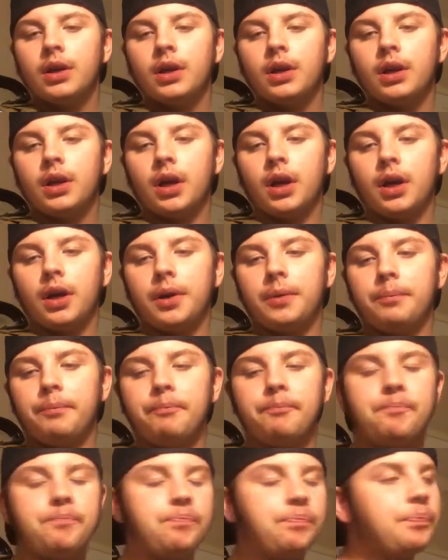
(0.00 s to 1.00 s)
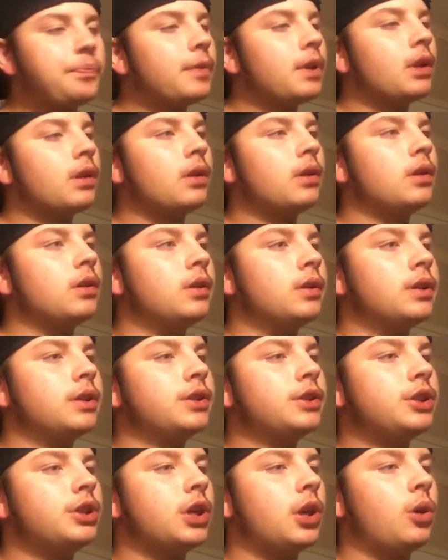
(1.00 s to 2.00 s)
Um,
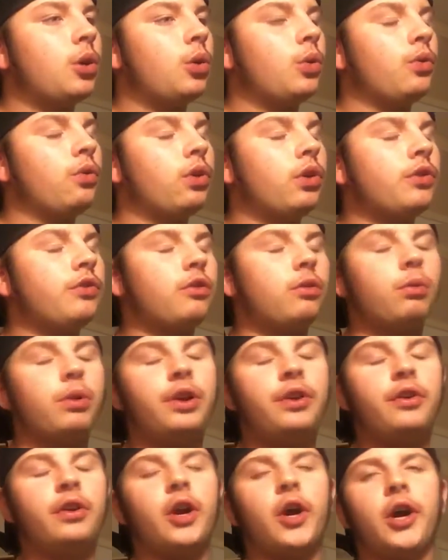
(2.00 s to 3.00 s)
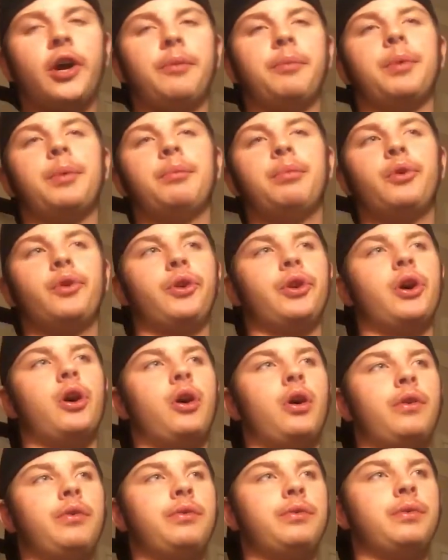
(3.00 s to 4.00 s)
so there's a reason I have been putting
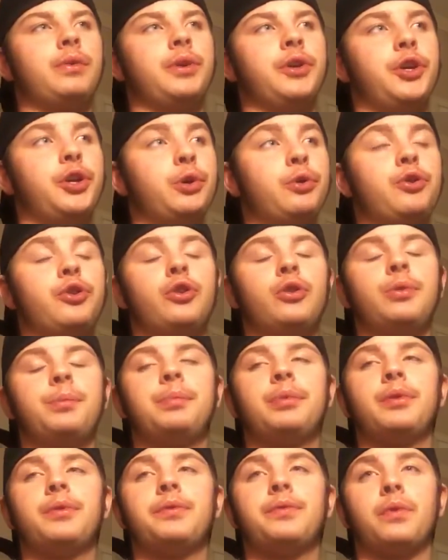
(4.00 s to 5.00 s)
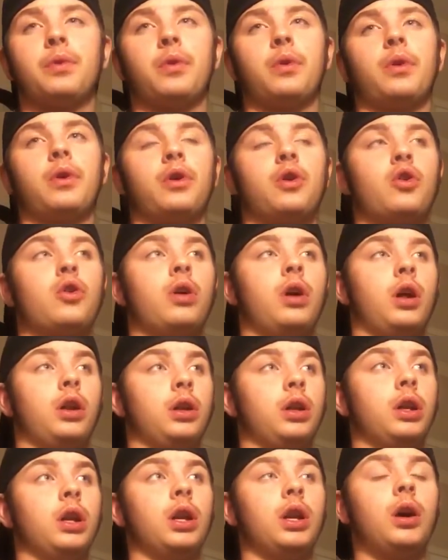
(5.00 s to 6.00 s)
off YouTube for a
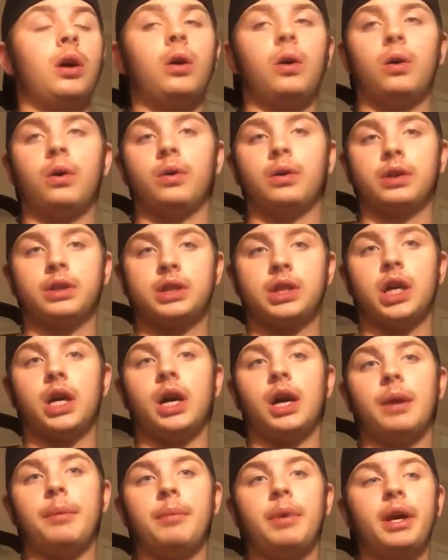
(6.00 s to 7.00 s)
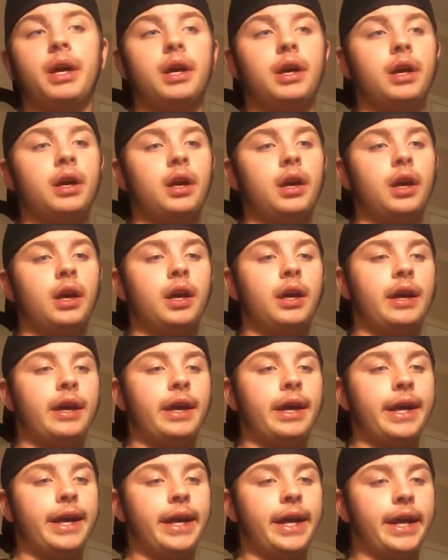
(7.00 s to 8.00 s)
long time,
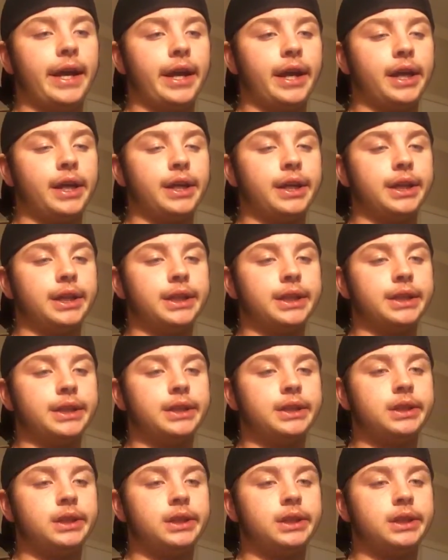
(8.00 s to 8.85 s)
and